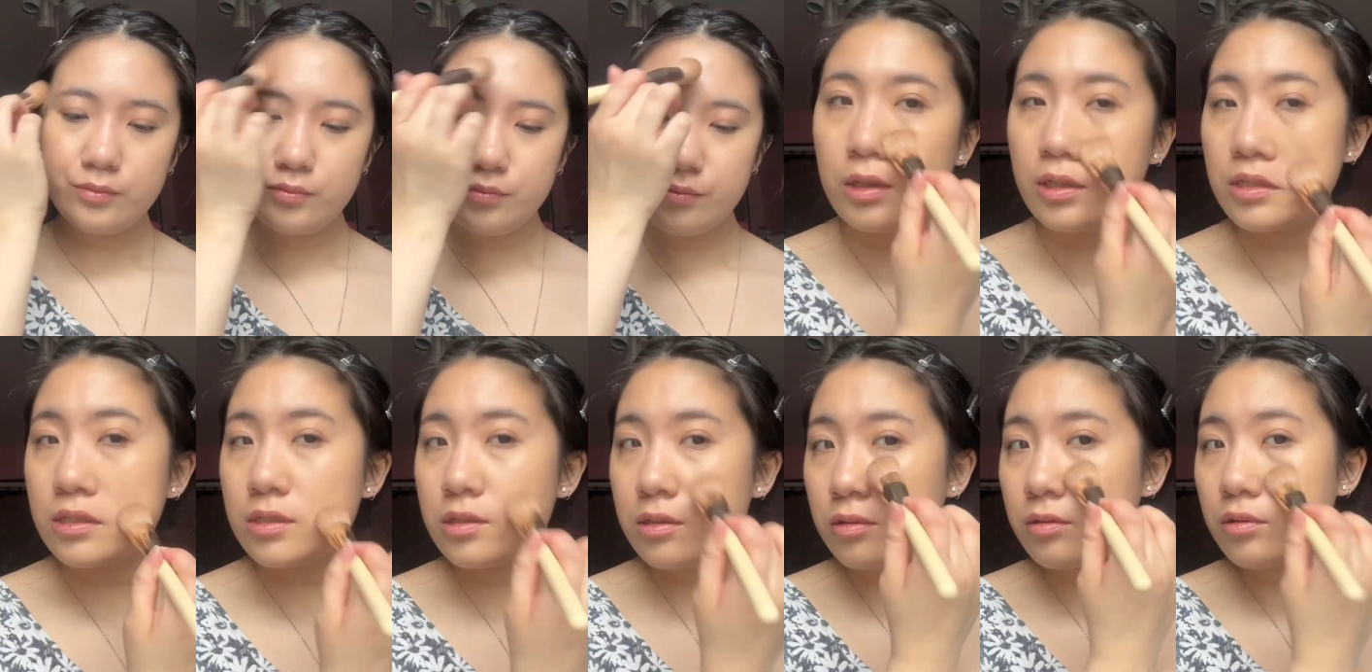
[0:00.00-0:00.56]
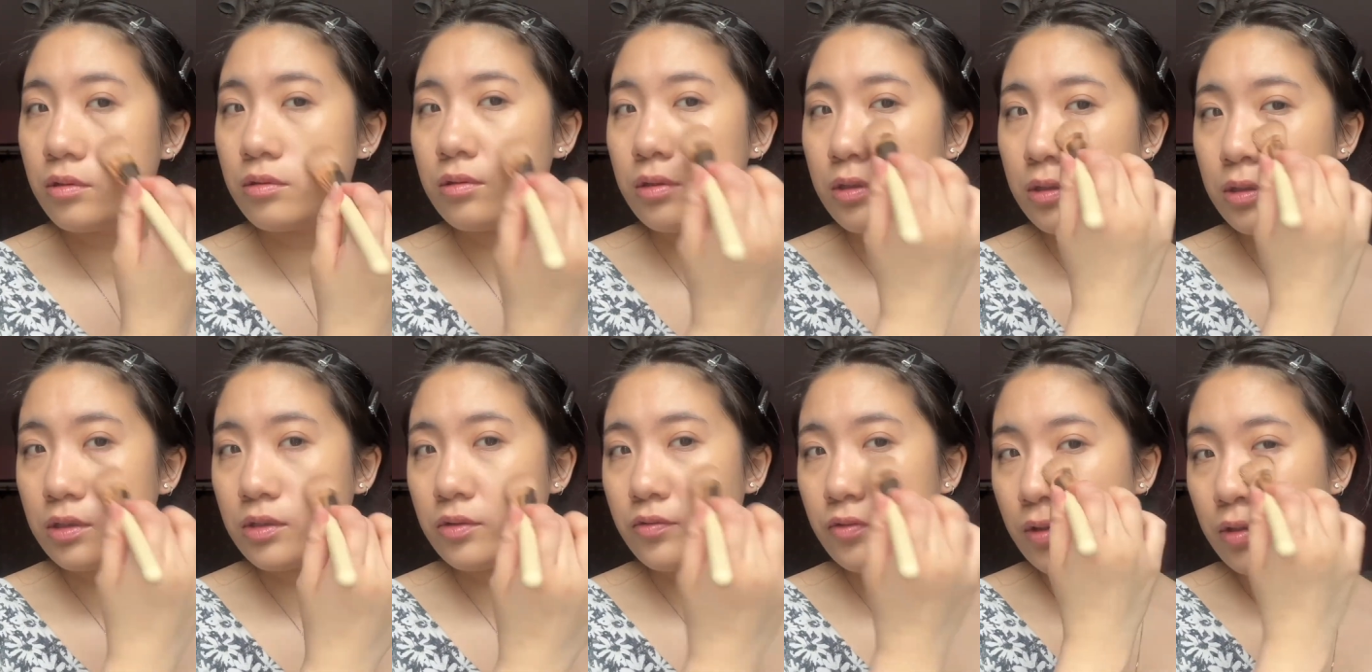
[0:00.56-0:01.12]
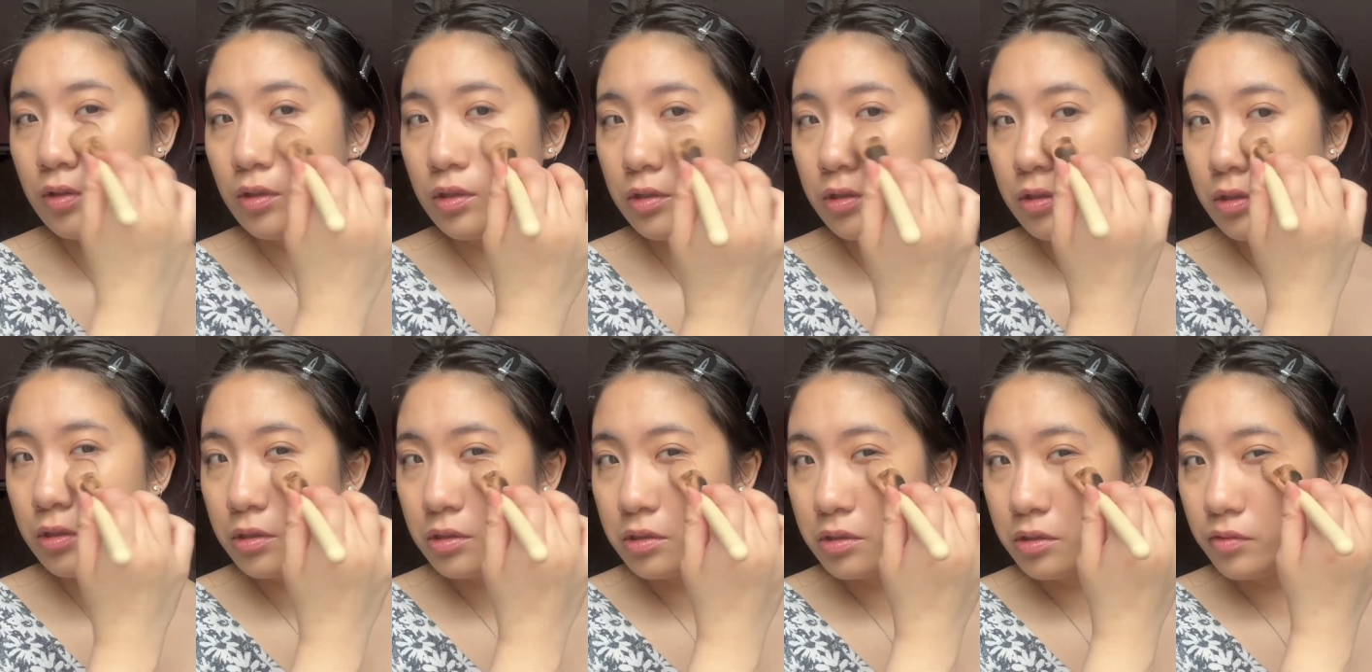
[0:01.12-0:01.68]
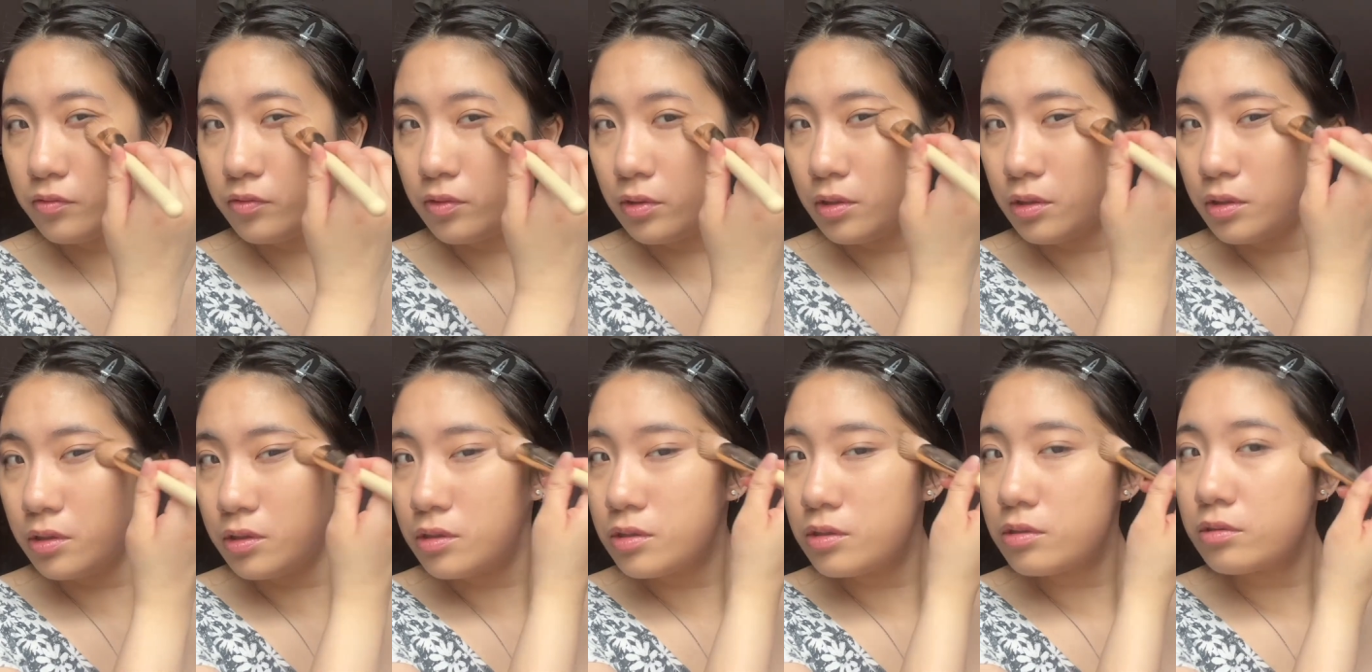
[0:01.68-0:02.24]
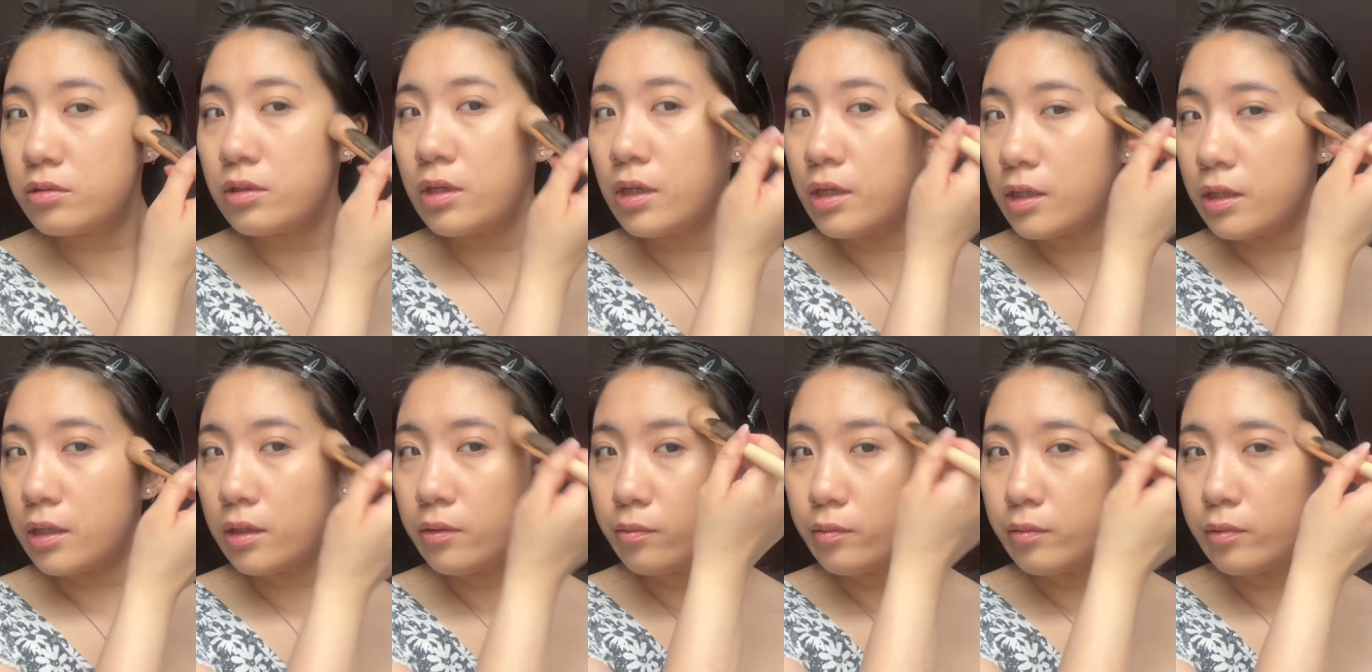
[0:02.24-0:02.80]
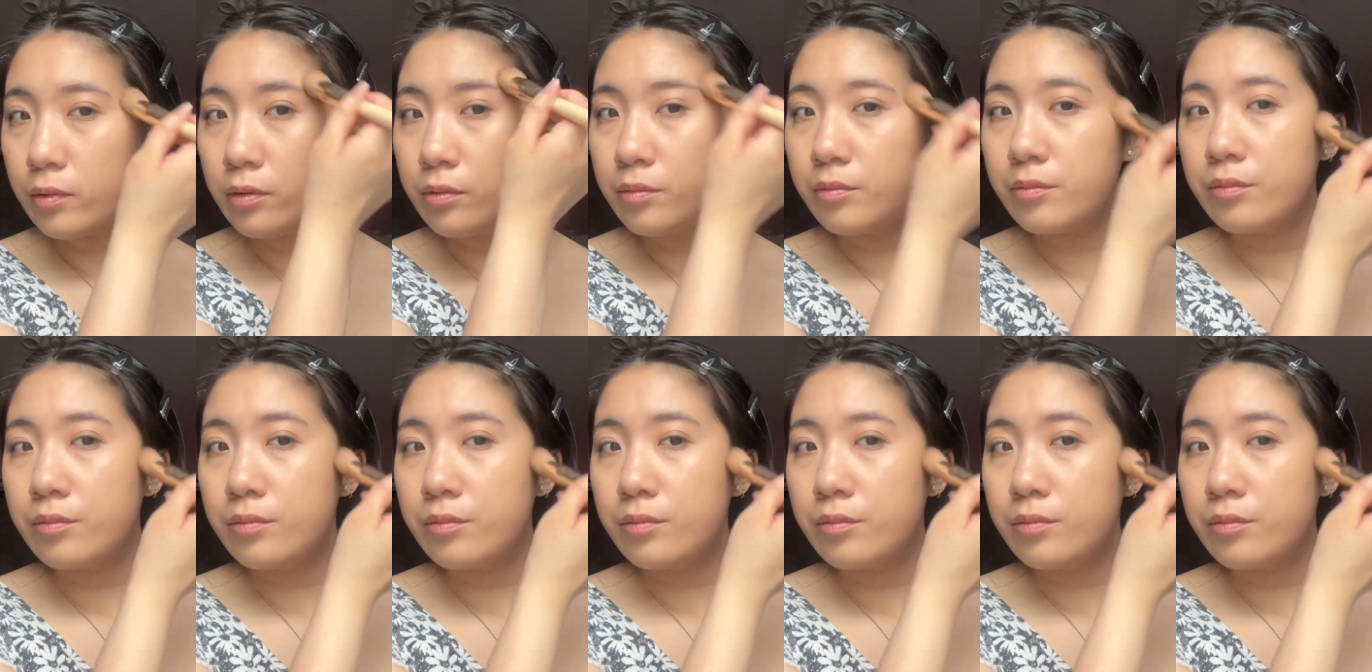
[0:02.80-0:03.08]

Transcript: I still don't like this foundation. I still feel like it's too cakey, but